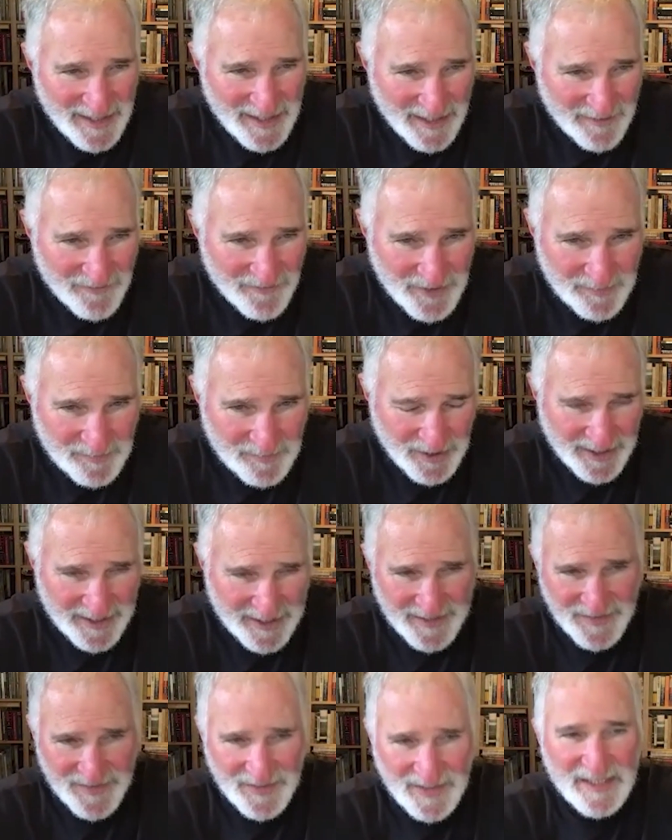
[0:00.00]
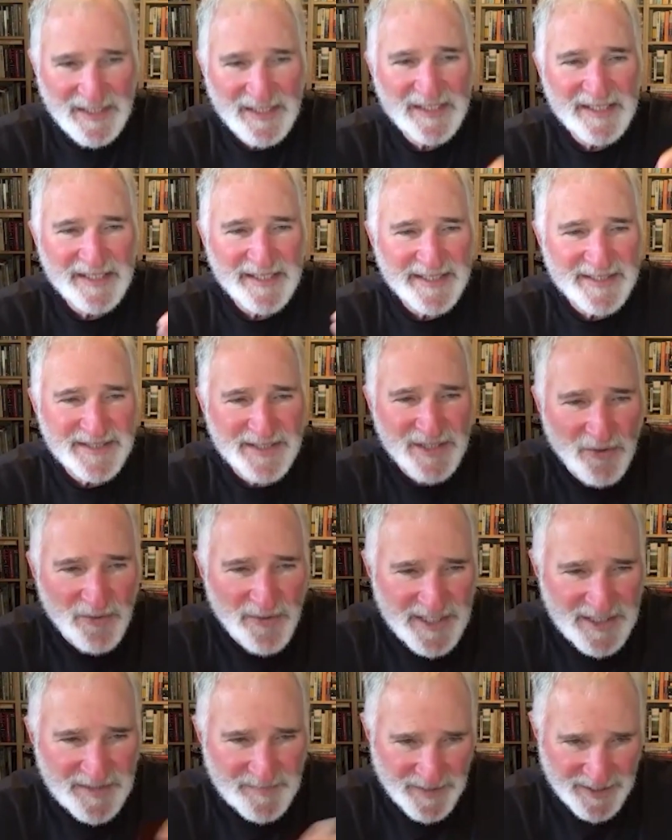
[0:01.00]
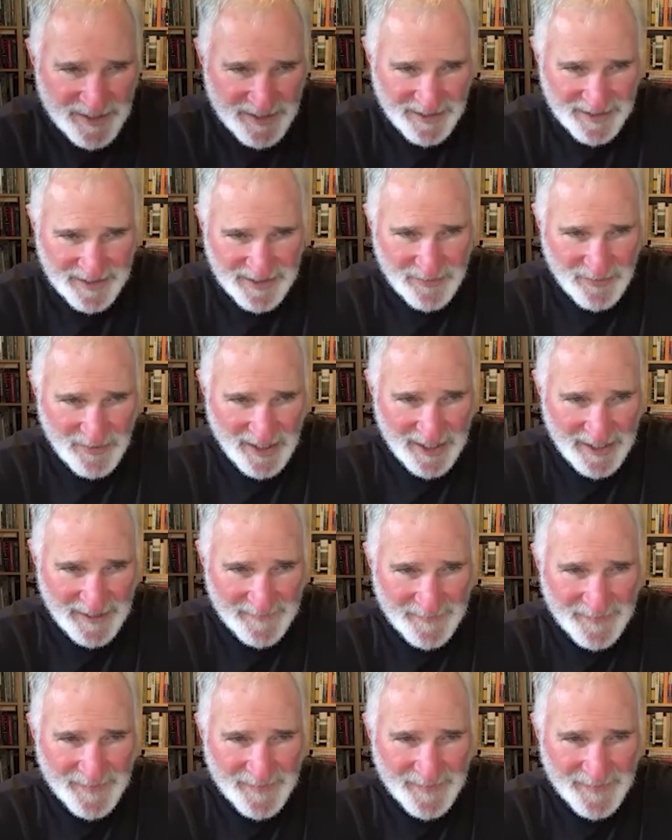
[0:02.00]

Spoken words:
every place. It's always been this way.